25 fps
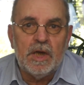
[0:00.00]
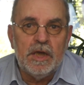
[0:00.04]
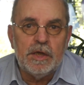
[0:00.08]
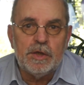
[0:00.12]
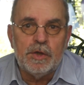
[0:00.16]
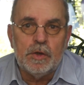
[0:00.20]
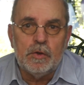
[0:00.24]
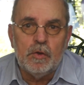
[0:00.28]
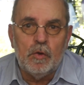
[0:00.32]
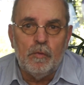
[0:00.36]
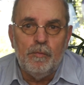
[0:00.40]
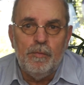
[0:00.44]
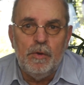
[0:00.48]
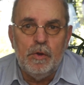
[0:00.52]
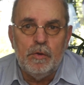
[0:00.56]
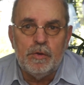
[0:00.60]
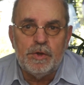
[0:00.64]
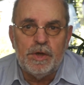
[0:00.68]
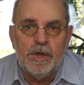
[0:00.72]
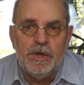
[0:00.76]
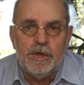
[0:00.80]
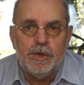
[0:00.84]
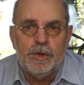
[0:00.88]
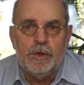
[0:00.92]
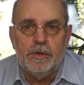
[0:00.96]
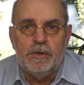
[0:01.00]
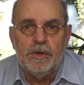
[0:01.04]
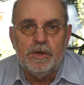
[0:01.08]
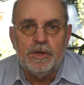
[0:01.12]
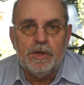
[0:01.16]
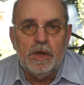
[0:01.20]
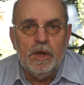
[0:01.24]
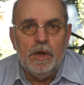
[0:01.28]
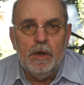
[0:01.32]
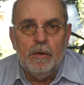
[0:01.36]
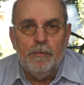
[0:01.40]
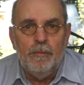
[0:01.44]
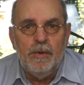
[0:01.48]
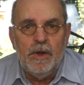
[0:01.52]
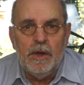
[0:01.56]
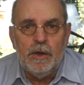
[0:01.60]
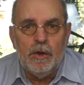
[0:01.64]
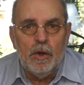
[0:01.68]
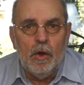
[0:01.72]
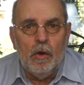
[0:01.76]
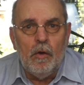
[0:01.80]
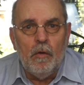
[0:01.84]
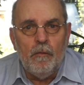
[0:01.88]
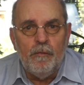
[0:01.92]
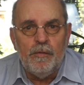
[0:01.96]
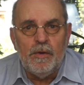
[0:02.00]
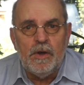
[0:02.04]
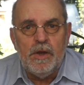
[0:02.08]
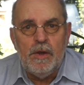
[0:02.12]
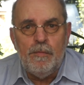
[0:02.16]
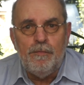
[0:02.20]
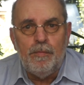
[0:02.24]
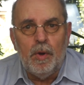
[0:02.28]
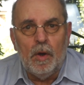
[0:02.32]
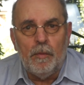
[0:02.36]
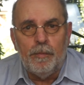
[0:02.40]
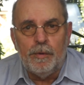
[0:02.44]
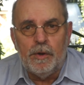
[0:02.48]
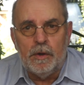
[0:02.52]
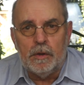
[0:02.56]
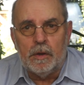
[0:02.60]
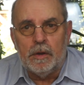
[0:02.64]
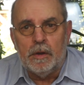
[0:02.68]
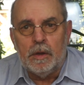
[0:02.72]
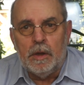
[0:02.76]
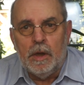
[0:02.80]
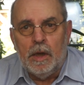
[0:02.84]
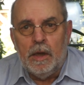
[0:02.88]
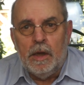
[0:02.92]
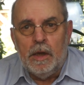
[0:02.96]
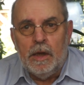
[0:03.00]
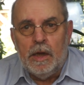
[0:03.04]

classical musicians being overly popular